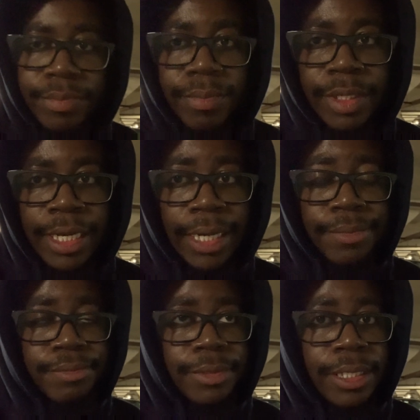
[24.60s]
yeah.
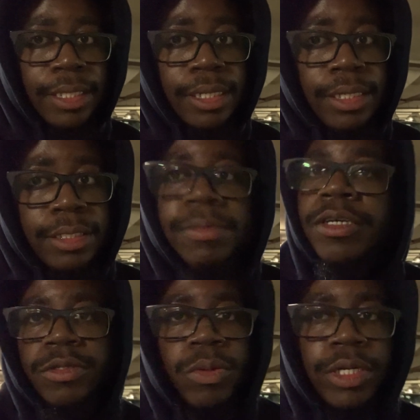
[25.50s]
It's gonna be a
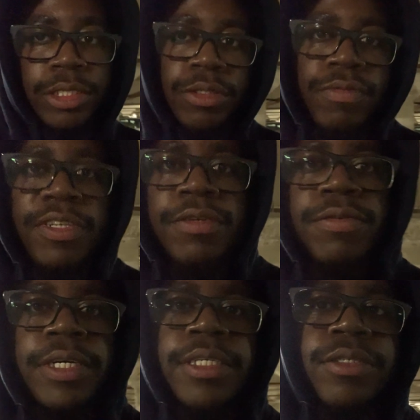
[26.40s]
quick little video for
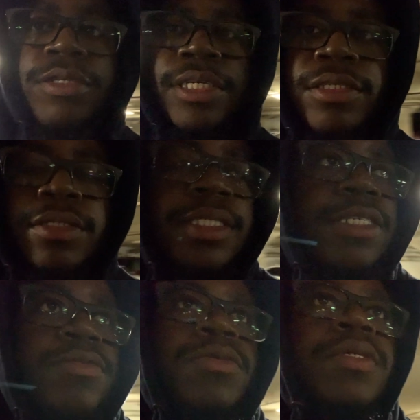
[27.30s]
you guys so you guys can see this
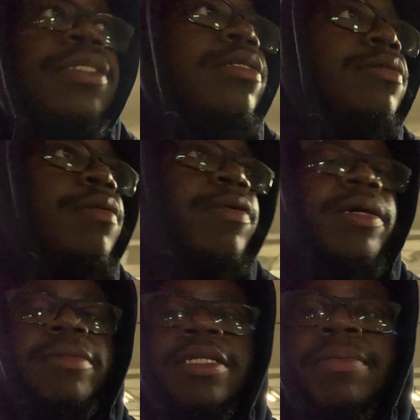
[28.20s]
real quick. Right now I'm
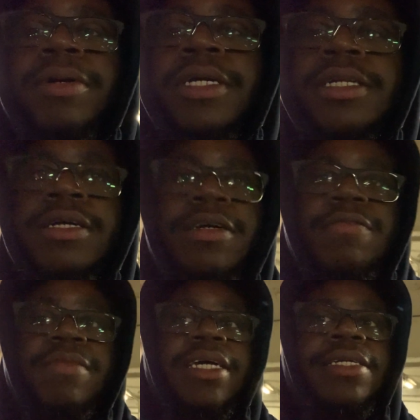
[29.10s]
in the parking lot of
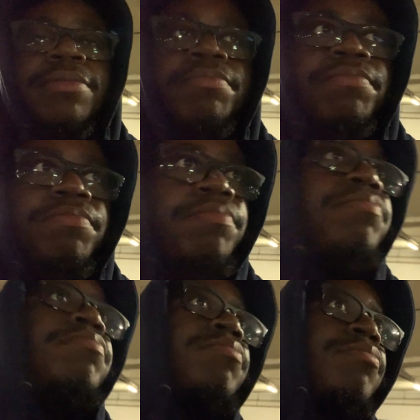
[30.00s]
my
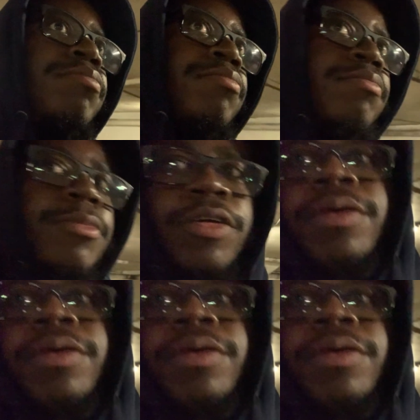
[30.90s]
underground